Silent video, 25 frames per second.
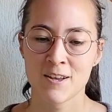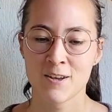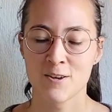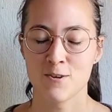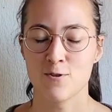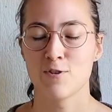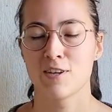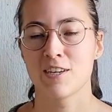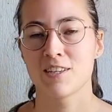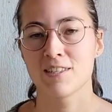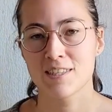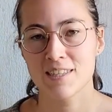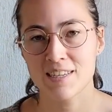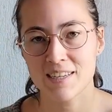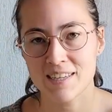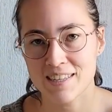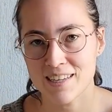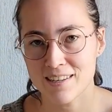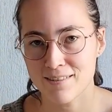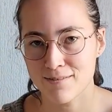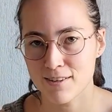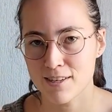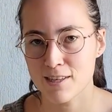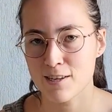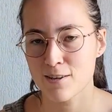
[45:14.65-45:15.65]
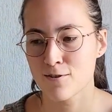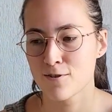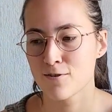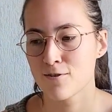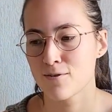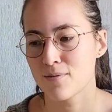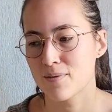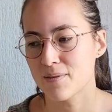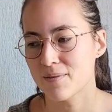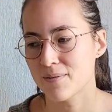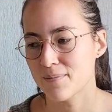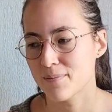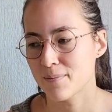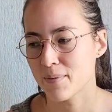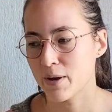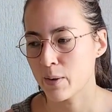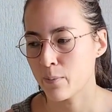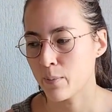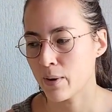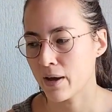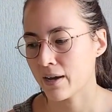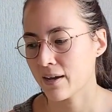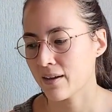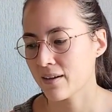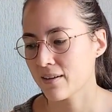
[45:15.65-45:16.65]
You can see in that video my
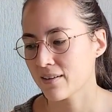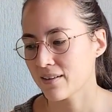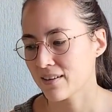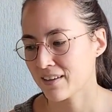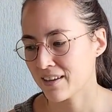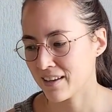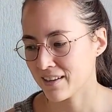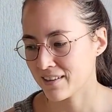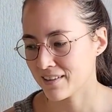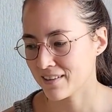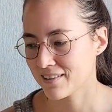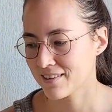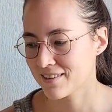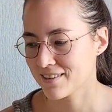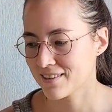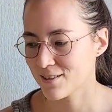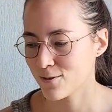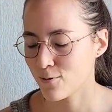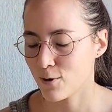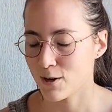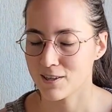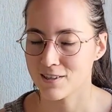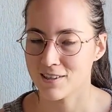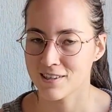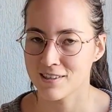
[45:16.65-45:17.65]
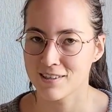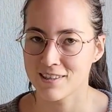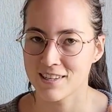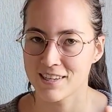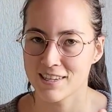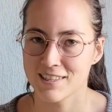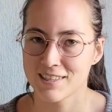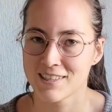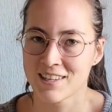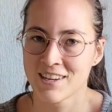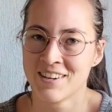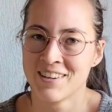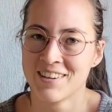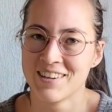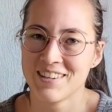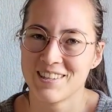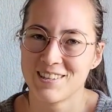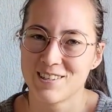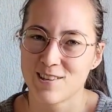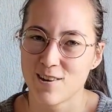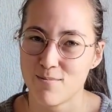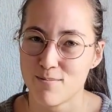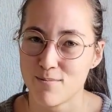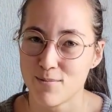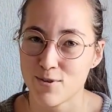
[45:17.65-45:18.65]
back gets quite intense in
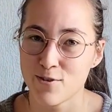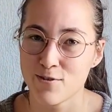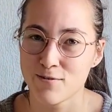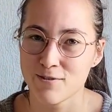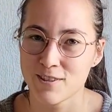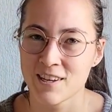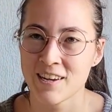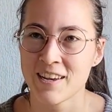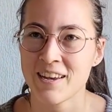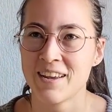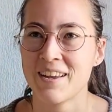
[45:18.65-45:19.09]
some moves,